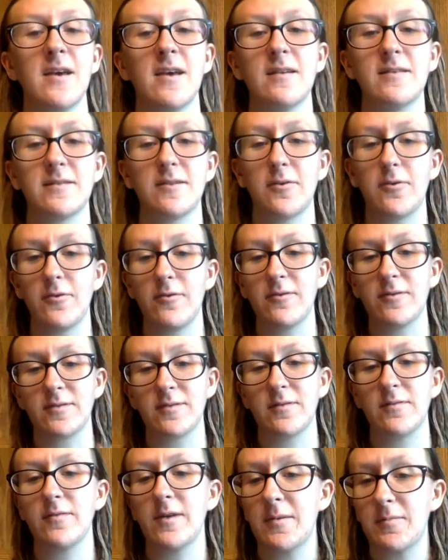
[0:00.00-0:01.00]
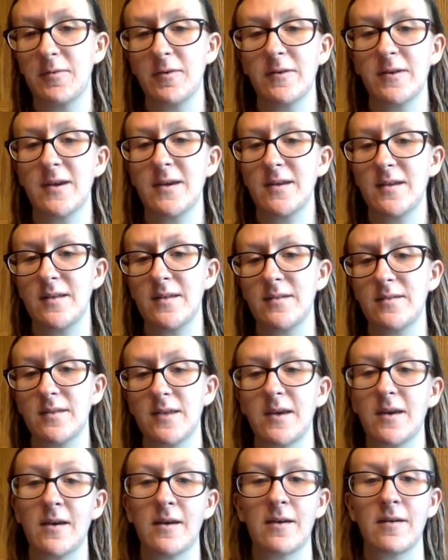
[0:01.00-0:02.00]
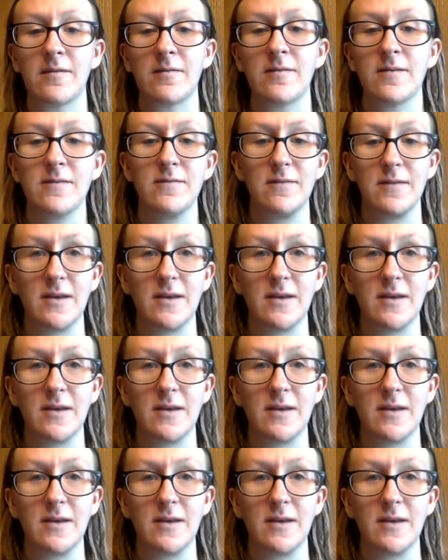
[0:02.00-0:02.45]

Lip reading: it's the whole celebrity thing.